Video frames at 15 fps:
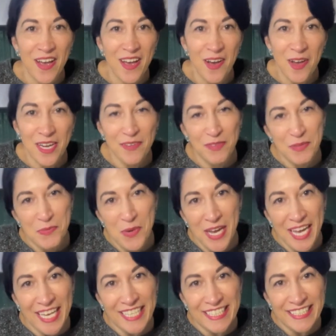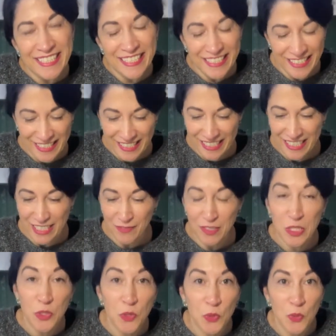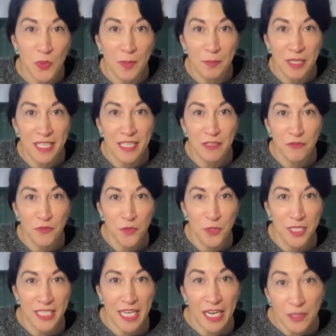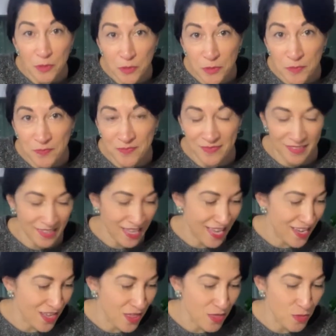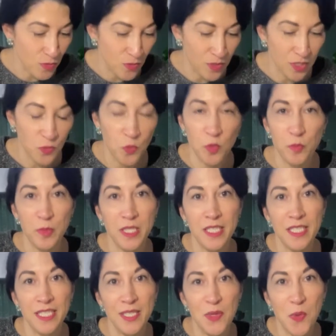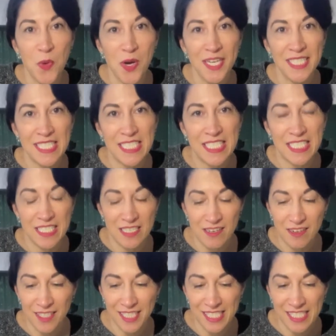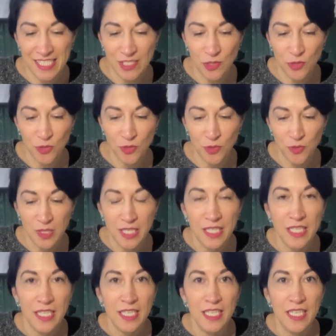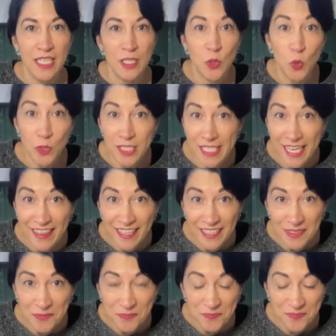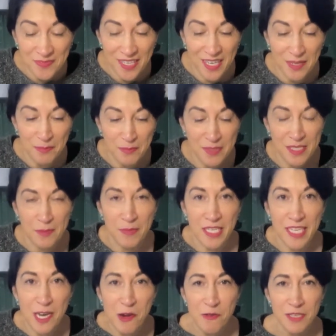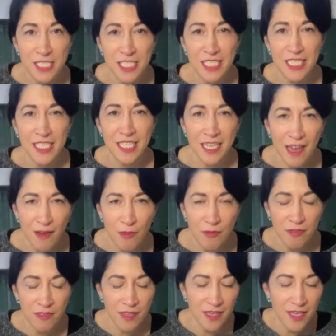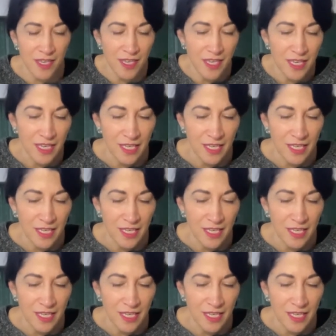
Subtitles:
Hi everyone, giving you a big foodie cuddle. I thought it would be quite nice to cook together something nourishing and healthy,